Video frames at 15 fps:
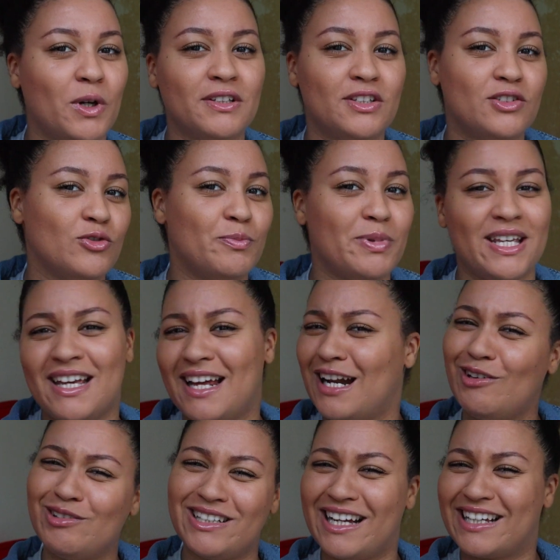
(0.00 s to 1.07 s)
wanted to be and
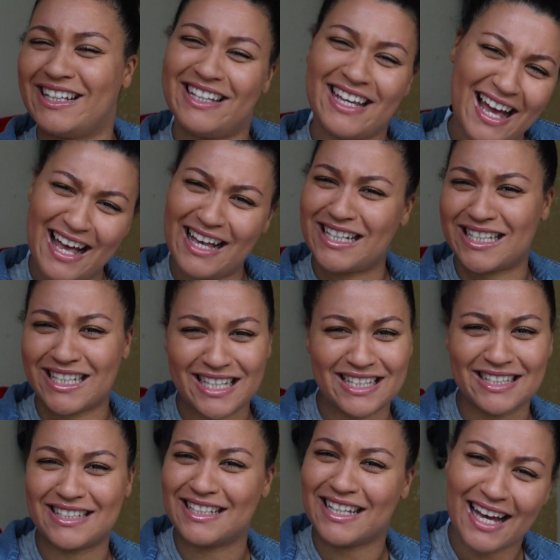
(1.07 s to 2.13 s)
i was like yes
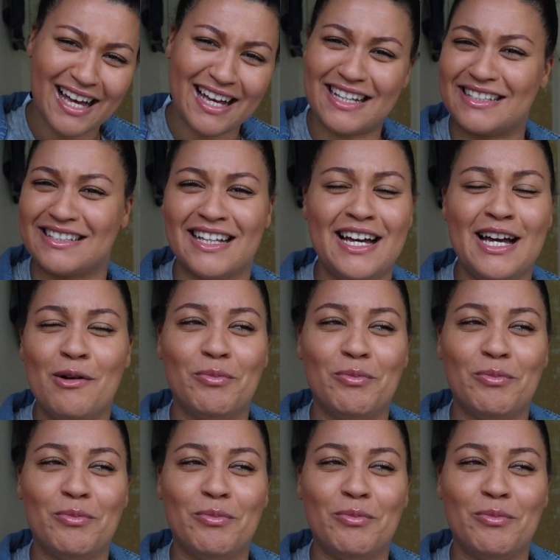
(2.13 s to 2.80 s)
sis yes